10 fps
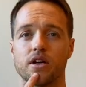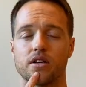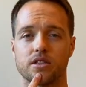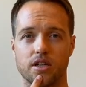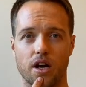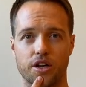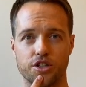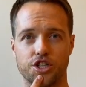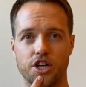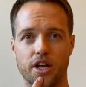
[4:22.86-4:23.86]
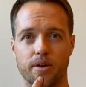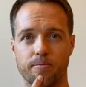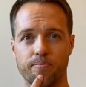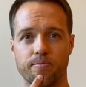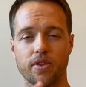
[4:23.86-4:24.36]
Tuck your chin,
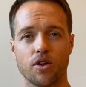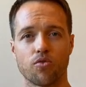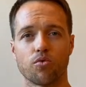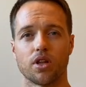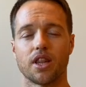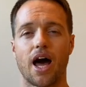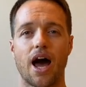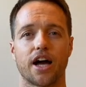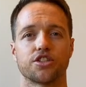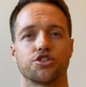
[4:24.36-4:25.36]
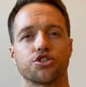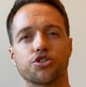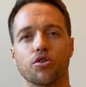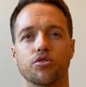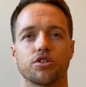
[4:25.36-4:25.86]
relax your
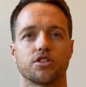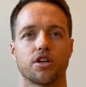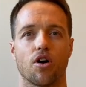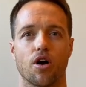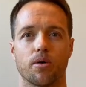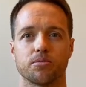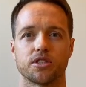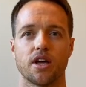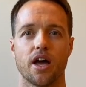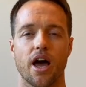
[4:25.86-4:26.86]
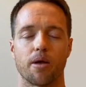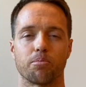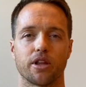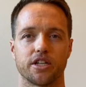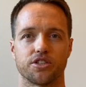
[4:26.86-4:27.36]
shoulders and arms, and
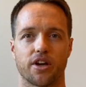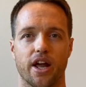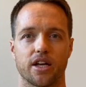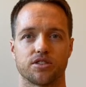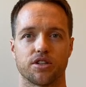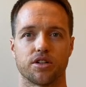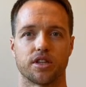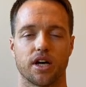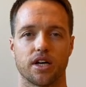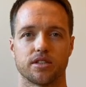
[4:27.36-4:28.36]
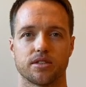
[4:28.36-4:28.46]
place your hands on your thighs.